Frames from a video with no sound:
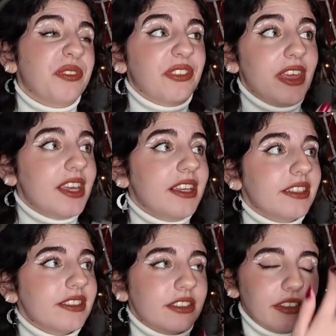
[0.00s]

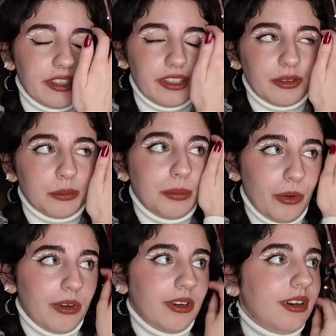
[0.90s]
things and like
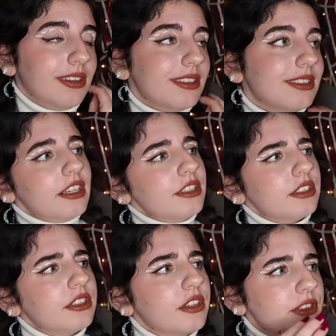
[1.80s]
products.
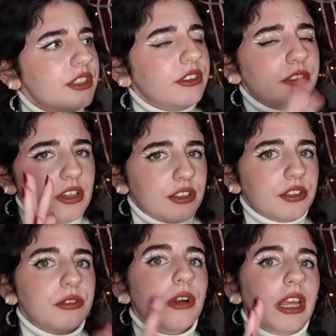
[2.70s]
There is a
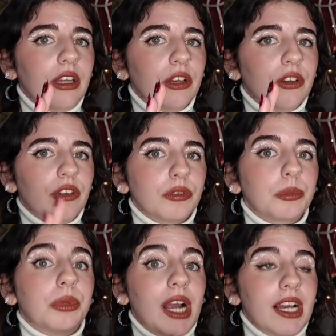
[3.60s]
vast array of
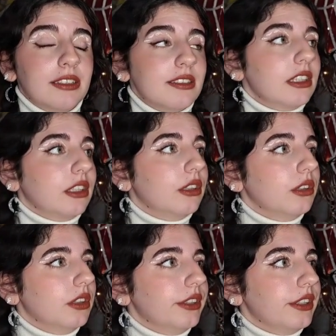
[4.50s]
brands
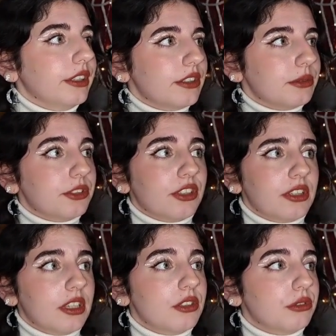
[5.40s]
included in this, which I
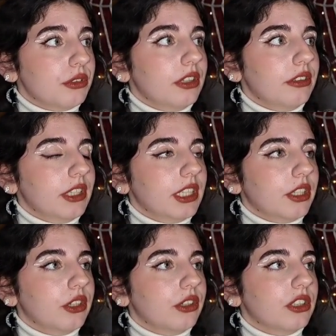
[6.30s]
think is really, really
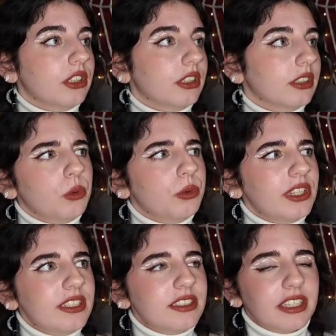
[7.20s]
good. All
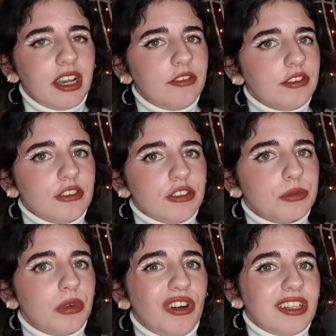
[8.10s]
these together, just
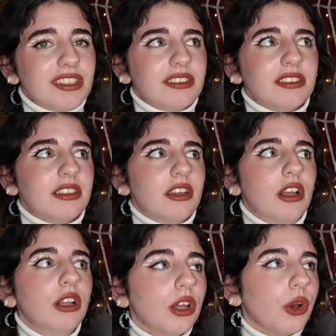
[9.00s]
price
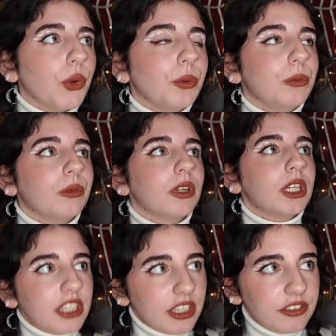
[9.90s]
alone,
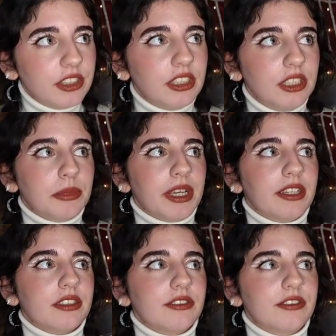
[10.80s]
definitely
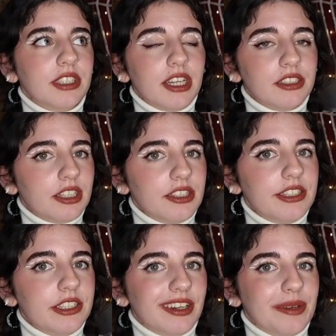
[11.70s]
makes up for that
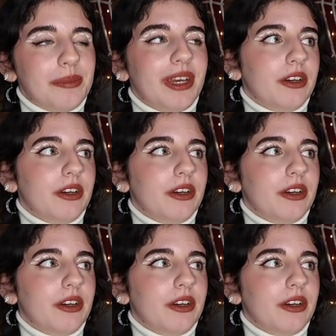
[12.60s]
£99,